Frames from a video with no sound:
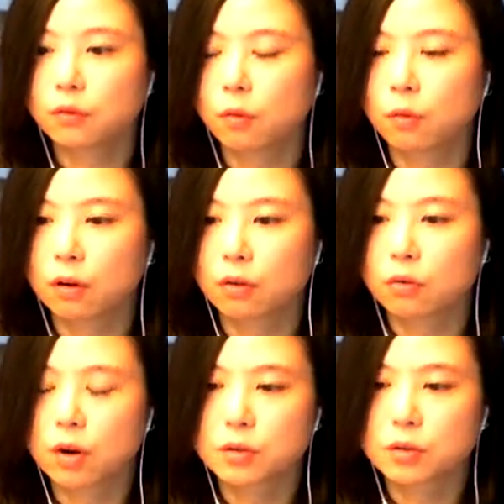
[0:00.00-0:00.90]
for
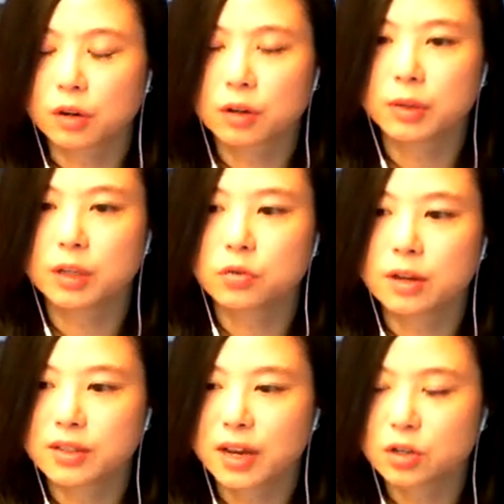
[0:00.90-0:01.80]
cross-border BD
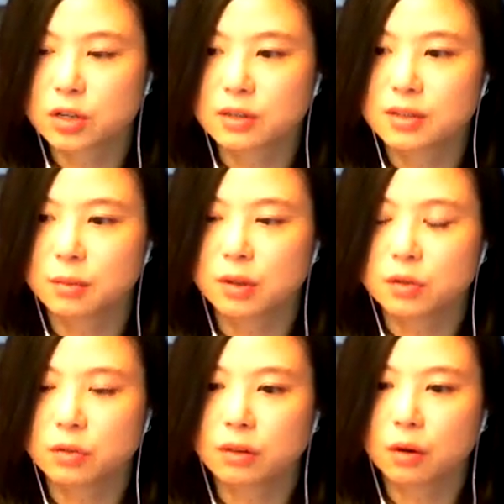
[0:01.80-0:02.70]
transactions. I mean,
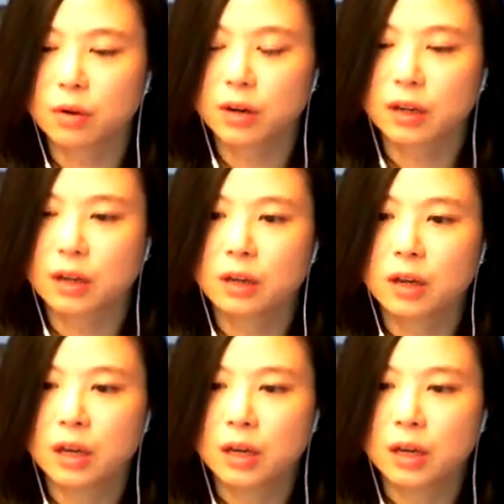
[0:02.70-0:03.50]
do you think we're going to